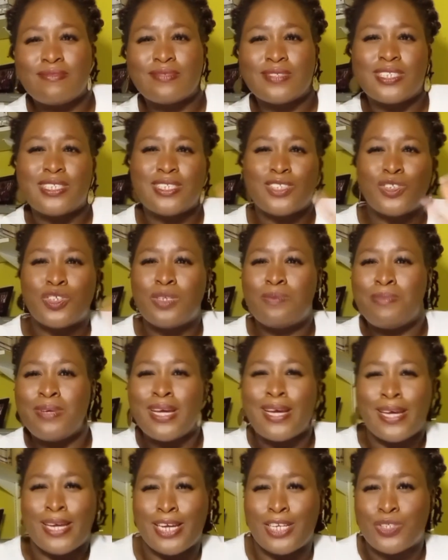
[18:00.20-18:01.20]
it could
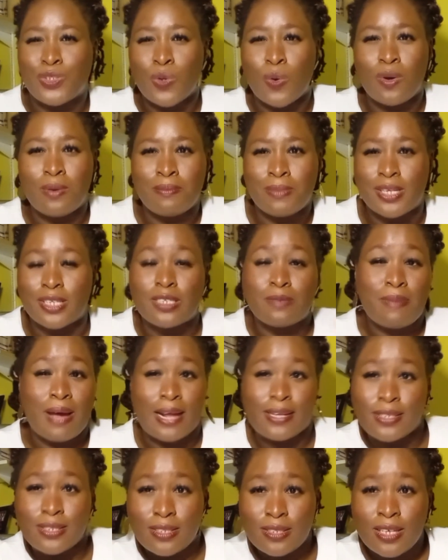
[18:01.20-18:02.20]
be a hit or a miss,
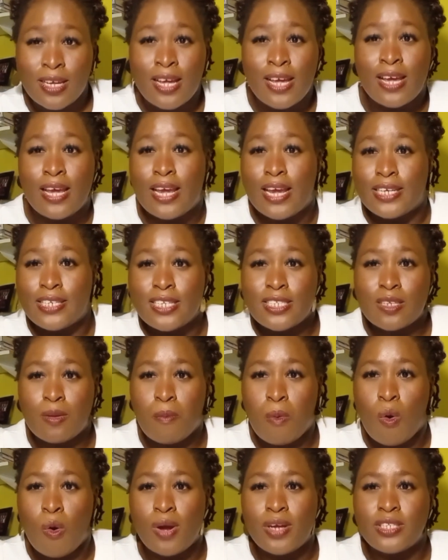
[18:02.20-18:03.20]
but it is
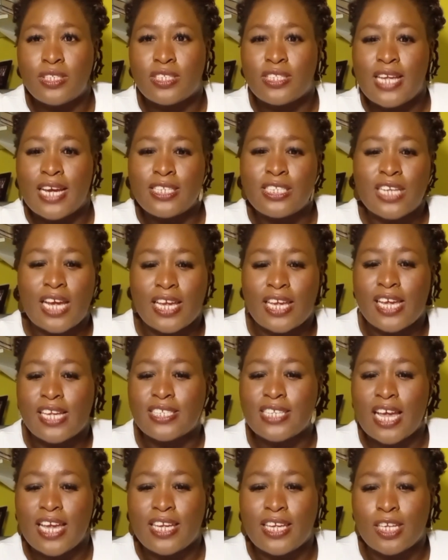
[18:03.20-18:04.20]
a point that I
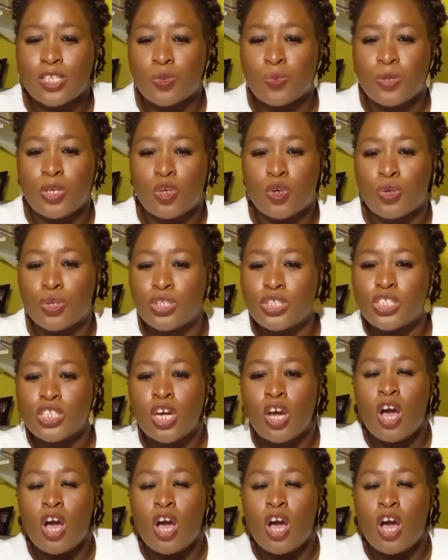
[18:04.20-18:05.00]
guess we could